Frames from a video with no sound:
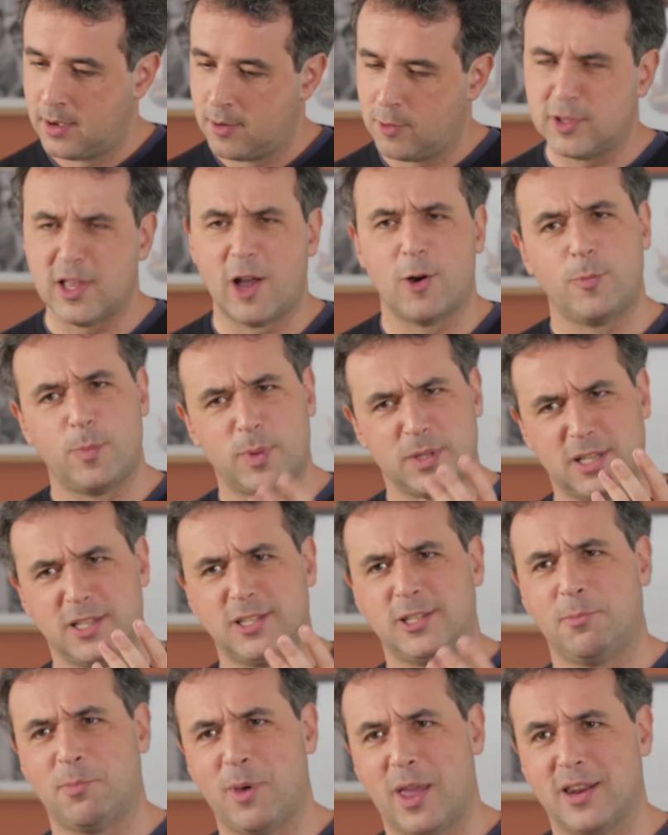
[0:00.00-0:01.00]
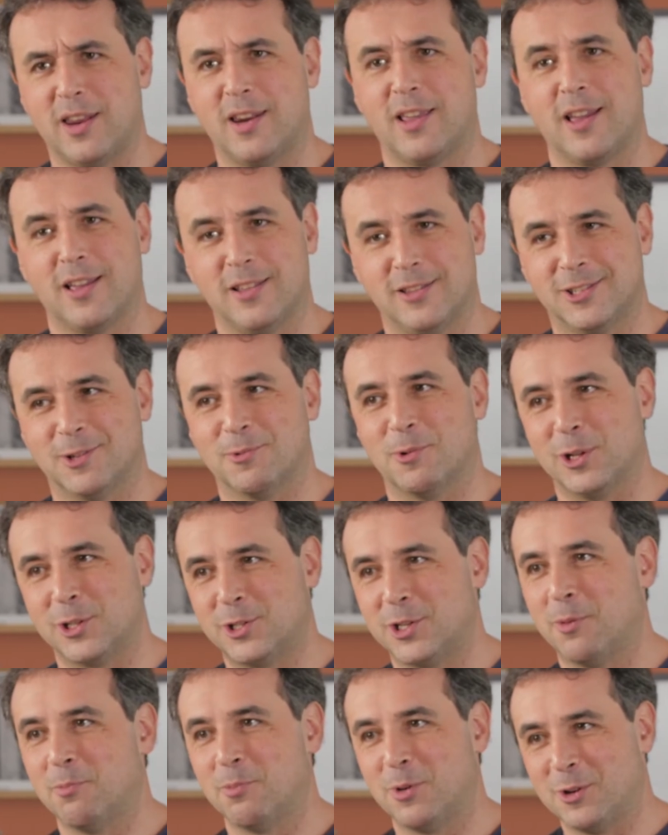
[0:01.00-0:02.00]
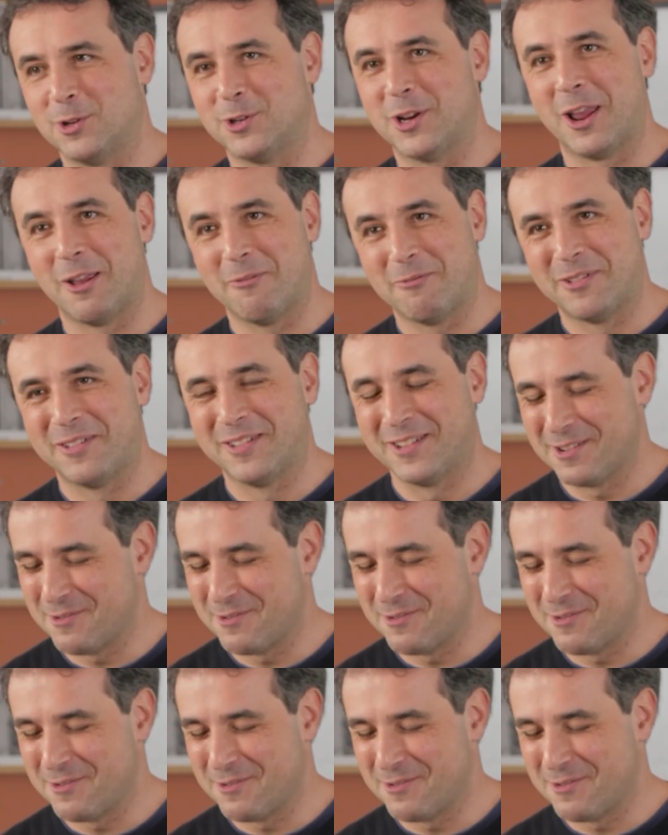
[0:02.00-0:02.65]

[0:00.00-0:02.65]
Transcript: who's now participating in the World Championship